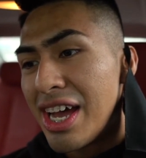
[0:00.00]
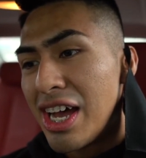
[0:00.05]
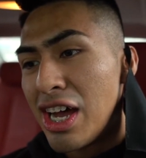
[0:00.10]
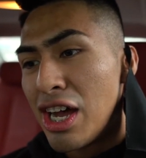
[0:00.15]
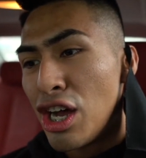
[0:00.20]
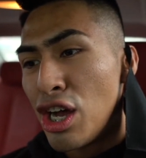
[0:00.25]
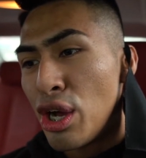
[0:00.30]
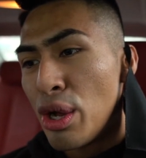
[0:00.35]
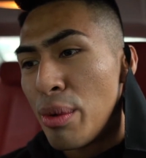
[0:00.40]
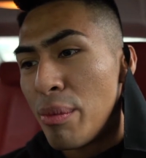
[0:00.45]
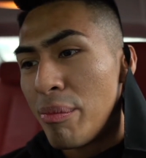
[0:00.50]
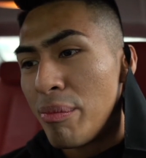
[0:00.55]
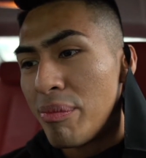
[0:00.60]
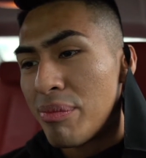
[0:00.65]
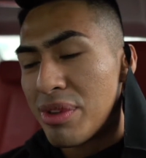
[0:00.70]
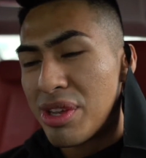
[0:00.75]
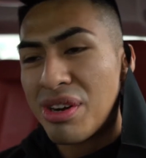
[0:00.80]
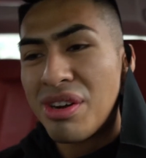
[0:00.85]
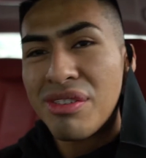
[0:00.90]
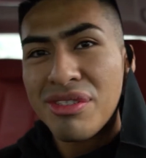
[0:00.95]
I
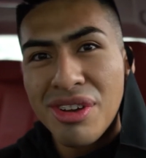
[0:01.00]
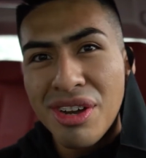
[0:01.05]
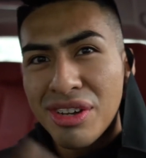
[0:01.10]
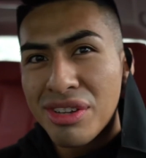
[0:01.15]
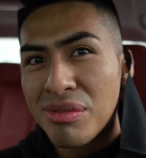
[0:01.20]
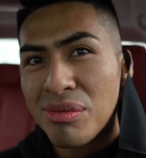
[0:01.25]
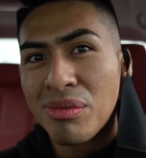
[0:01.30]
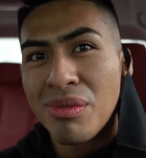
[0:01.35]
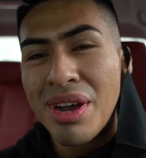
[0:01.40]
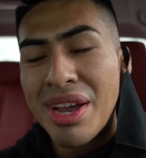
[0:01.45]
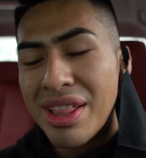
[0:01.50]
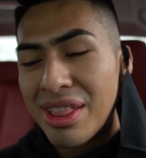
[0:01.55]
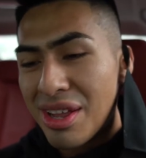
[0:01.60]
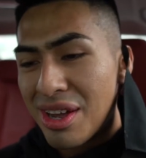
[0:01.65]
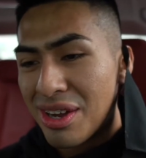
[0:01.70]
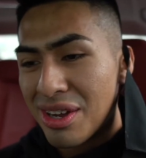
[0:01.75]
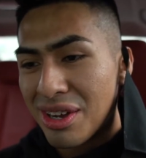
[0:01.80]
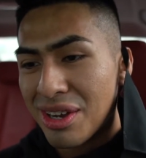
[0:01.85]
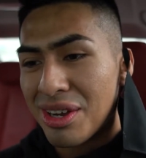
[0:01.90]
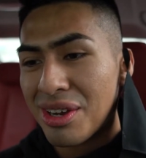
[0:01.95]
talked to him way
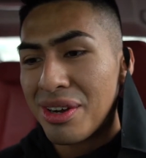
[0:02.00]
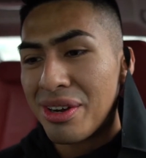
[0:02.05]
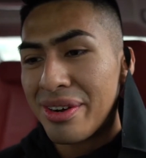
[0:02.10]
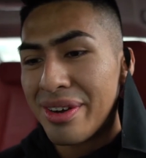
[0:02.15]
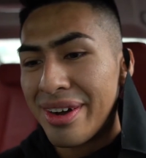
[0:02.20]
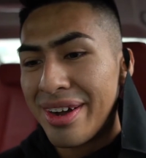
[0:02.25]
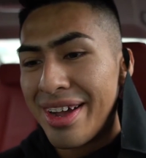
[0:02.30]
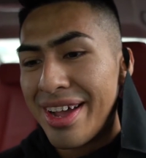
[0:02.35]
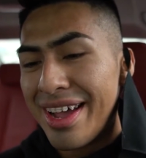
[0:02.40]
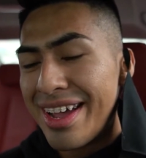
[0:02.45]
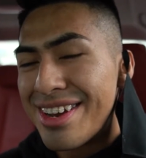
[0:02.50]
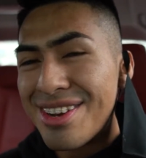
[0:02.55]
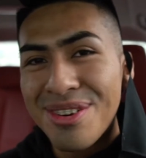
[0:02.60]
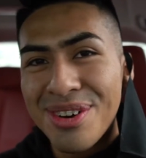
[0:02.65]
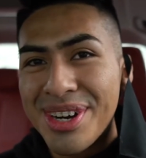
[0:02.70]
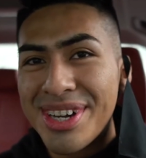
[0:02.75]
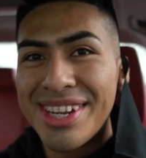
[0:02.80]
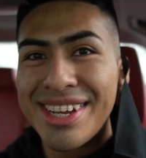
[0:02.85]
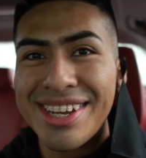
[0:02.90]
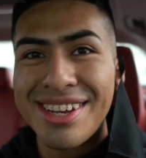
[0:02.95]
long ago. I had no
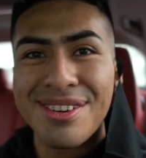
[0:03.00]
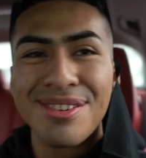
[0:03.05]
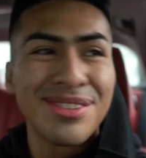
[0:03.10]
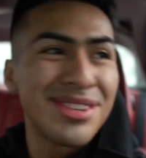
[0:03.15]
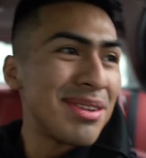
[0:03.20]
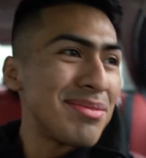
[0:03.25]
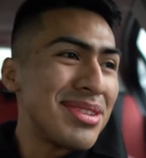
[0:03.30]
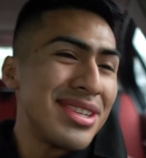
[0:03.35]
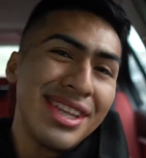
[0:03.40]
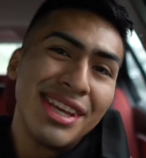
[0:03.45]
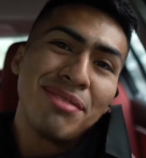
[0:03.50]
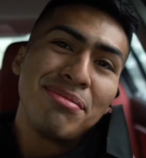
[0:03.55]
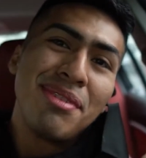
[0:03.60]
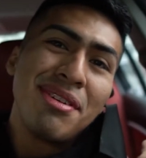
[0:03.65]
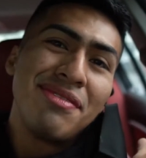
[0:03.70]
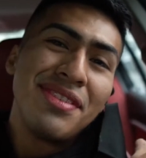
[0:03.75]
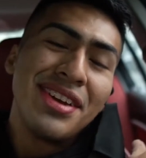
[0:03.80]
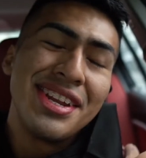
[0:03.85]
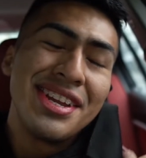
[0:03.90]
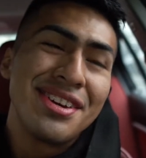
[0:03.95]
idea he was up to date with
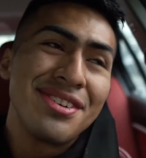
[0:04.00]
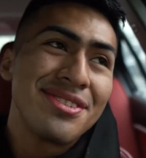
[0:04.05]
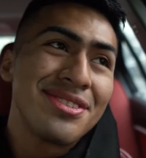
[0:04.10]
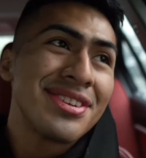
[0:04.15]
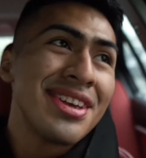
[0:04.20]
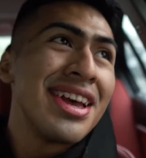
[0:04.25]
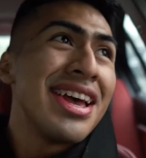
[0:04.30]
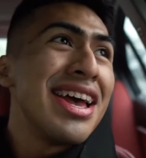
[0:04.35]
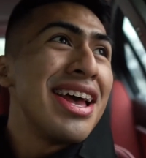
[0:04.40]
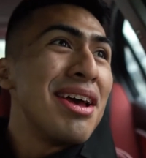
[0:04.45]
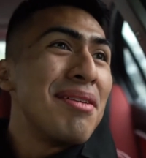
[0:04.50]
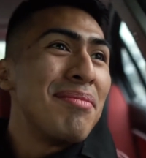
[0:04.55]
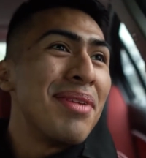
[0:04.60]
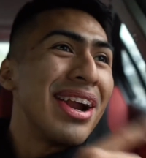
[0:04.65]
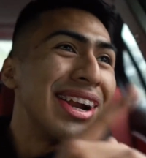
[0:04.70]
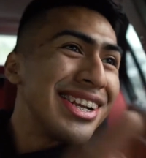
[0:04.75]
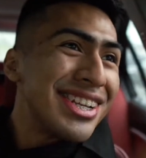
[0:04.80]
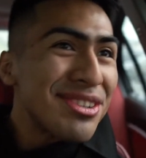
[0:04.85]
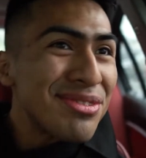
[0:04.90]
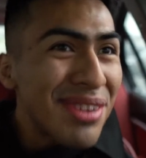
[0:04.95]
my videos. But
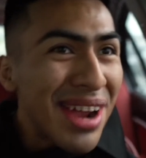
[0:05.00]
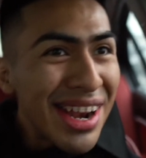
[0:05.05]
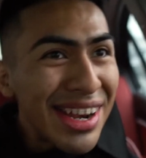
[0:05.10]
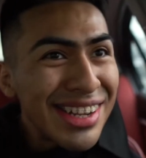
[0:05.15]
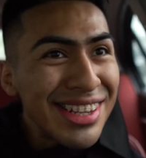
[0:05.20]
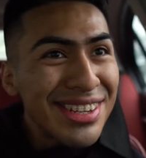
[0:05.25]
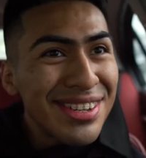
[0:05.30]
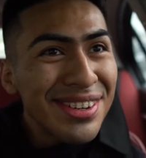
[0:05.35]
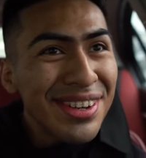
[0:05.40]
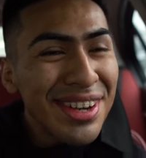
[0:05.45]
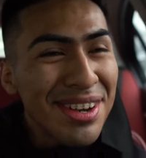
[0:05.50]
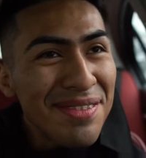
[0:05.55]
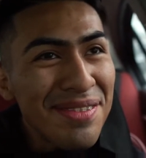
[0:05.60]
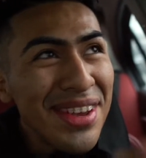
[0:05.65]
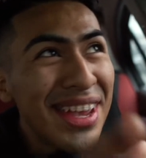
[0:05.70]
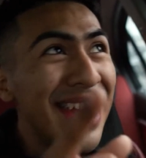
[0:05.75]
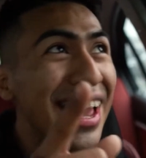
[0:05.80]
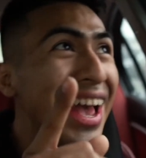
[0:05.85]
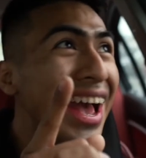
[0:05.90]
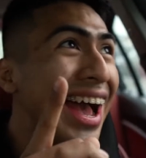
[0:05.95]
I just ran into him
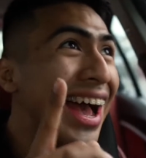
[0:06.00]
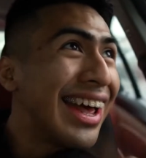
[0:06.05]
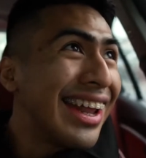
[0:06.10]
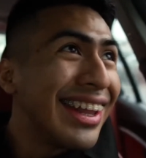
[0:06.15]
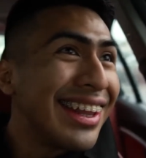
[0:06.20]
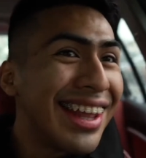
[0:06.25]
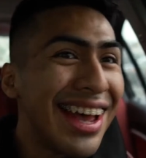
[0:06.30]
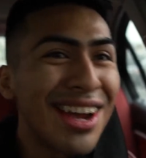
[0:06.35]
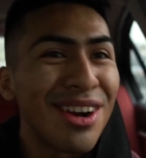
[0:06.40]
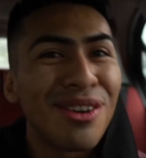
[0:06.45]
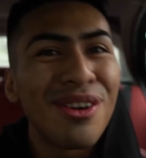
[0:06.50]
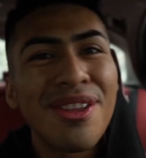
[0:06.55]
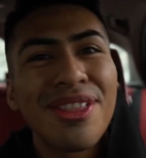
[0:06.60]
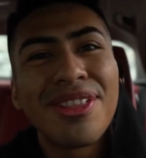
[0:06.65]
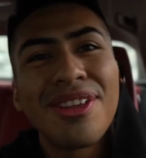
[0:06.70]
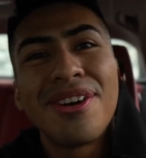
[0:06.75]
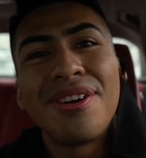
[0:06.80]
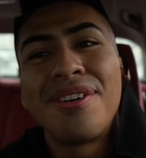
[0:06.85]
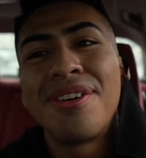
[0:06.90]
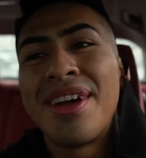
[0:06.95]
at Align
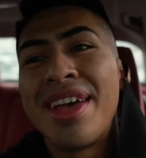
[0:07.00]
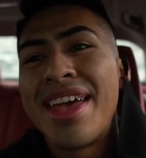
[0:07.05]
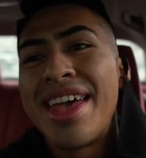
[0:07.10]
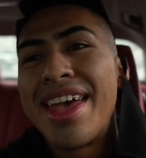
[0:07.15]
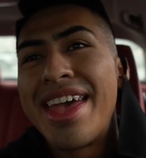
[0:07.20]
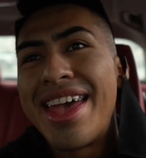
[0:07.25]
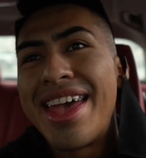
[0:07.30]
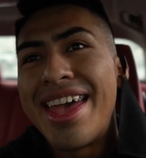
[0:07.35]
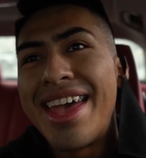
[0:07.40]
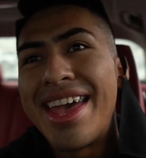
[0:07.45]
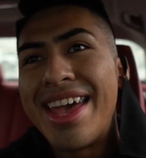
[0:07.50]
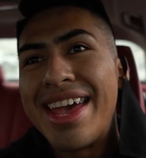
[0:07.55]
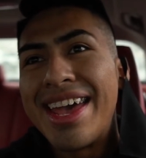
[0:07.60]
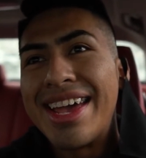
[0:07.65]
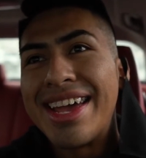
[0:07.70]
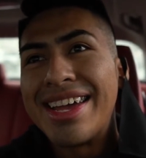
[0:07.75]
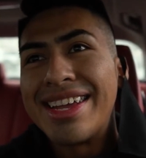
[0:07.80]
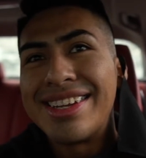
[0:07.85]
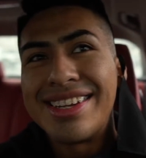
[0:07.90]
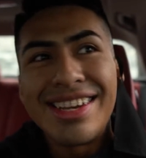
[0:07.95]
Ortho,
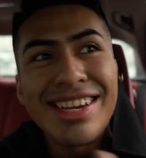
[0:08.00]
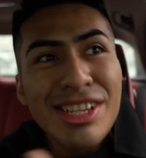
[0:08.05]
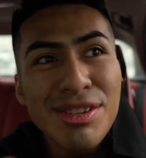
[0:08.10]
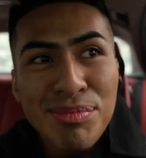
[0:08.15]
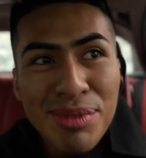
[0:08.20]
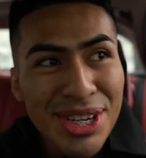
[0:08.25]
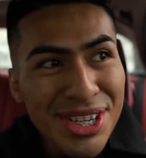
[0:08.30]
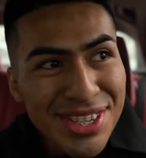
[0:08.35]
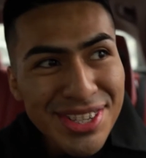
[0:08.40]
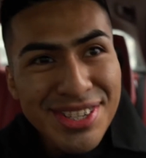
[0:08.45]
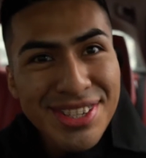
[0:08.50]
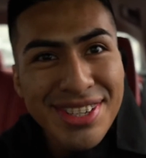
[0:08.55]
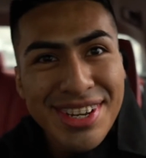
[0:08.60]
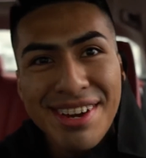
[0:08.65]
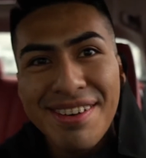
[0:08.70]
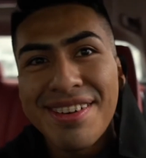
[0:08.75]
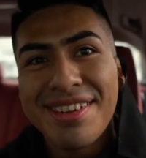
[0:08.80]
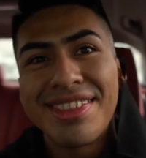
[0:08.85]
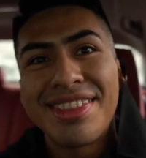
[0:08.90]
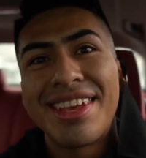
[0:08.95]
and he has braces and
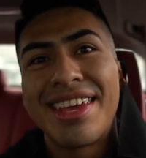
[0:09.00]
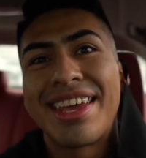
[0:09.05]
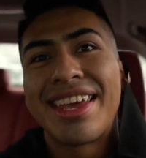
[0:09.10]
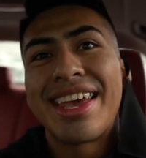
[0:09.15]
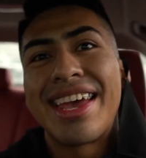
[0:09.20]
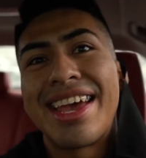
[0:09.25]
everything.